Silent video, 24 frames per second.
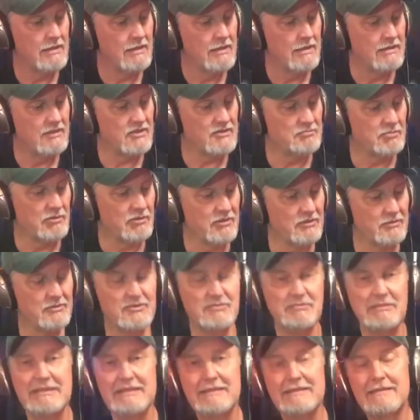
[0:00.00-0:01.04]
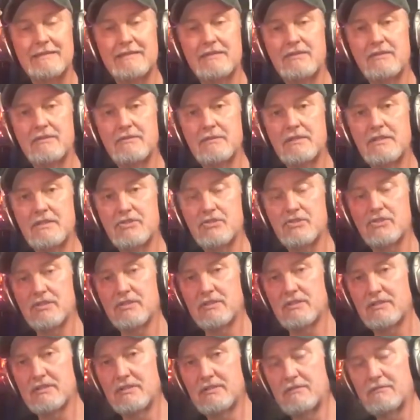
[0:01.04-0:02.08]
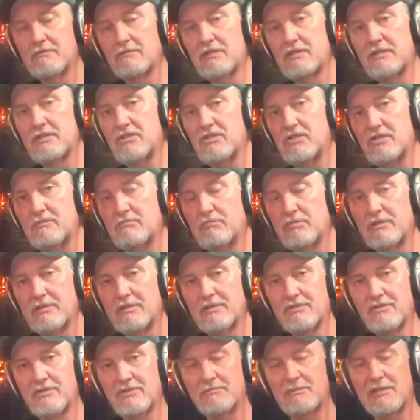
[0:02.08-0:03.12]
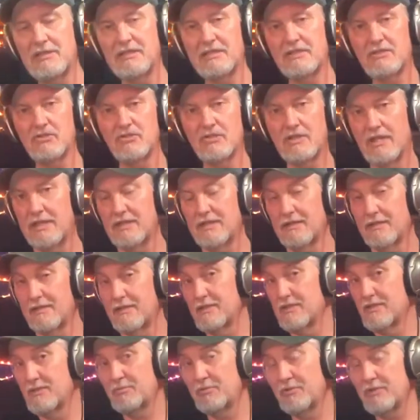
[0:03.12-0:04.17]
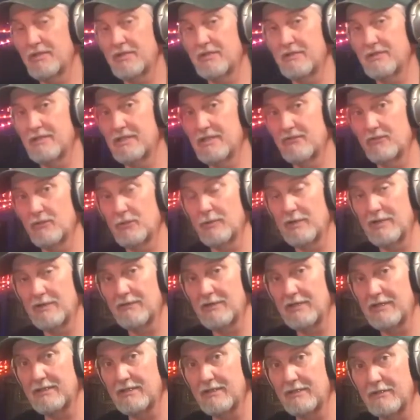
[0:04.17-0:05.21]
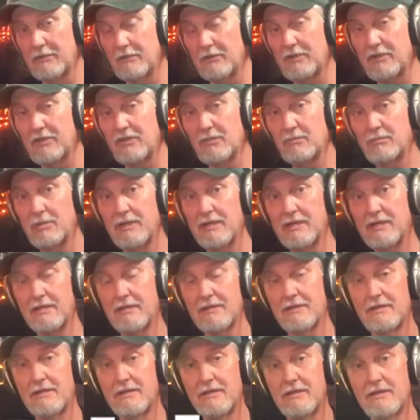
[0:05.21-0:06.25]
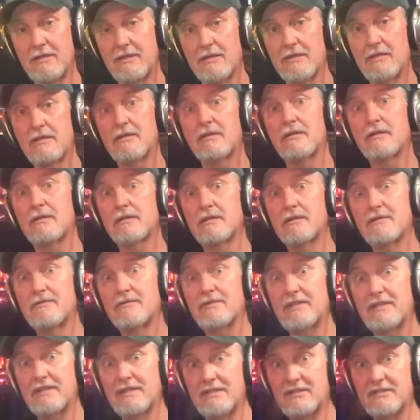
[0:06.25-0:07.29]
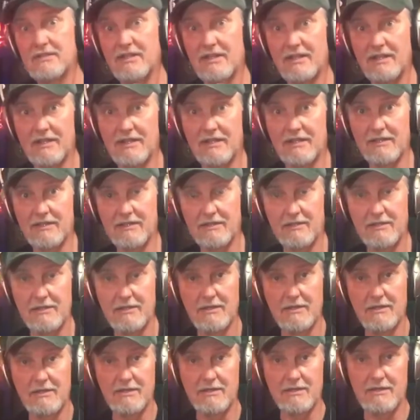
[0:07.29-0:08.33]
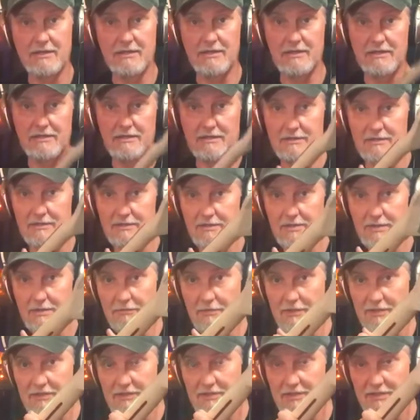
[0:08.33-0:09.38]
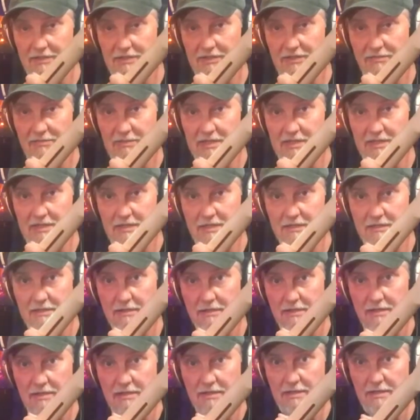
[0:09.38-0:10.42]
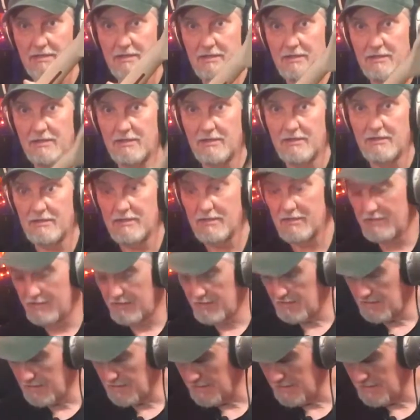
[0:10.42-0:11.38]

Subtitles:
This Bullet was made in Indonesia. The really cheap Bullets are made in China. There's a pretty good giveaway right there. Look at the back of the headstock and see where it says it's made. Because